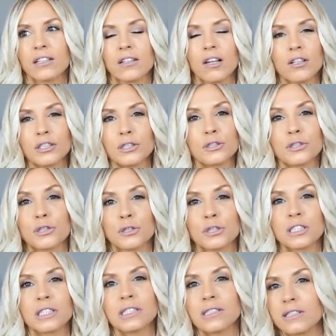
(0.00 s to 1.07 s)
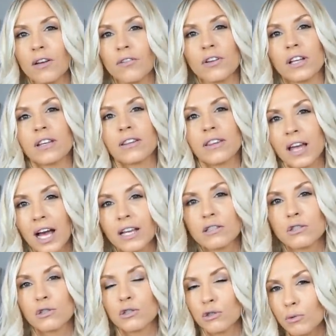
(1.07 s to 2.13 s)
laundry detergent and stuff like that
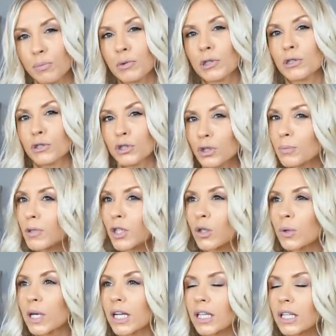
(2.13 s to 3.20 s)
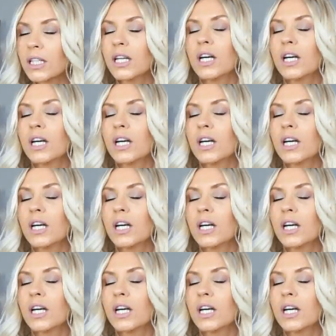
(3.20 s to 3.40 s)
super, super quick.